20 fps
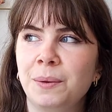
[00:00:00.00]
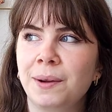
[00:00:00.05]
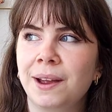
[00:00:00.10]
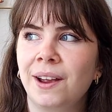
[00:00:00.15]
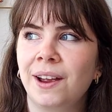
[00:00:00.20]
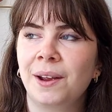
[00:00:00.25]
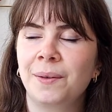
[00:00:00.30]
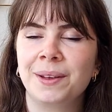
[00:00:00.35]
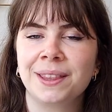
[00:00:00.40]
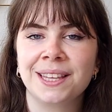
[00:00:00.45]

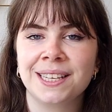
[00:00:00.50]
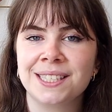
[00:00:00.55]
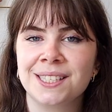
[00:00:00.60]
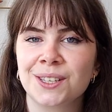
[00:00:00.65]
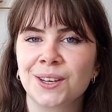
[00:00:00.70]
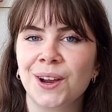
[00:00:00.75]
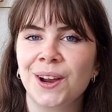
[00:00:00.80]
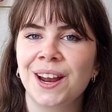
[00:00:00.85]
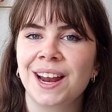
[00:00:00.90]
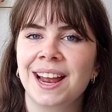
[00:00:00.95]
wearing with a
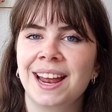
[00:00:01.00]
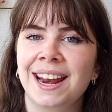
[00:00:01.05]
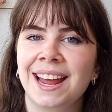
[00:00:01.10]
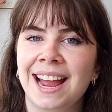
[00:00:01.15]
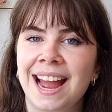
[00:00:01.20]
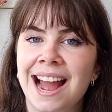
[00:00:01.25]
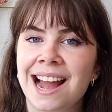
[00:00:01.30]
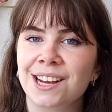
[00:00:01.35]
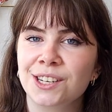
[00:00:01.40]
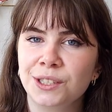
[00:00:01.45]
skirt, and
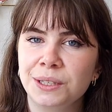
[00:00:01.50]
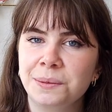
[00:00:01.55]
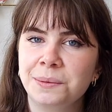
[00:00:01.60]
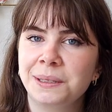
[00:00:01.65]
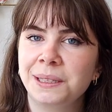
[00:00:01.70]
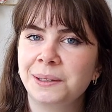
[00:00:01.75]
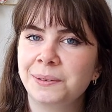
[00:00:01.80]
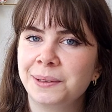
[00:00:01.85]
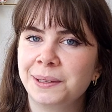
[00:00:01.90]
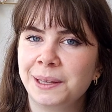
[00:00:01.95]
I actually
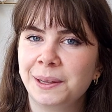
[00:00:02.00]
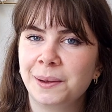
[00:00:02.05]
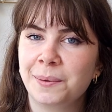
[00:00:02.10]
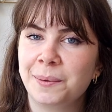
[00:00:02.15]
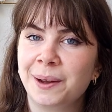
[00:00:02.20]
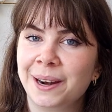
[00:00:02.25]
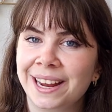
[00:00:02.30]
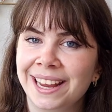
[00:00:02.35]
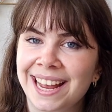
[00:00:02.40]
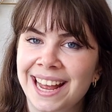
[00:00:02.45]
really
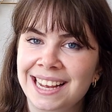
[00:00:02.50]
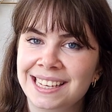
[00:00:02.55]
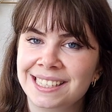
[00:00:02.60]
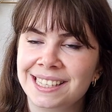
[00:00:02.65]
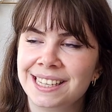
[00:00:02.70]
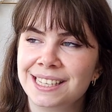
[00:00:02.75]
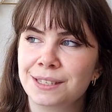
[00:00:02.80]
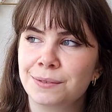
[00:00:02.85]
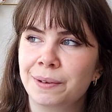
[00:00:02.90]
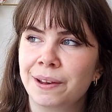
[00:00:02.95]
want to
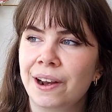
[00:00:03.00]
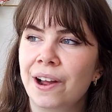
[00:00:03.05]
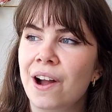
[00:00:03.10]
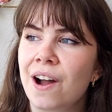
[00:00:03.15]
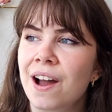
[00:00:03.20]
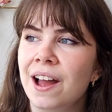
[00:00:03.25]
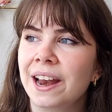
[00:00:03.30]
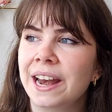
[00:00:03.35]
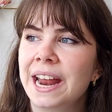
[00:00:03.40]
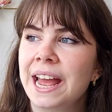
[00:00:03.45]
cast this one
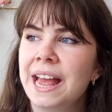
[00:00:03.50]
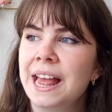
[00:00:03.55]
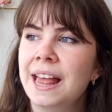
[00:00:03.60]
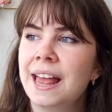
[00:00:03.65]
on.